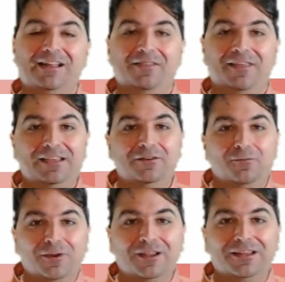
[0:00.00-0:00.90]
They
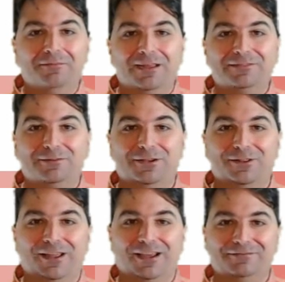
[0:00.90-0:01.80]
can really mess with
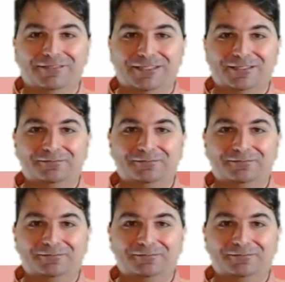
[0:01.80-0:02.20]
your lives.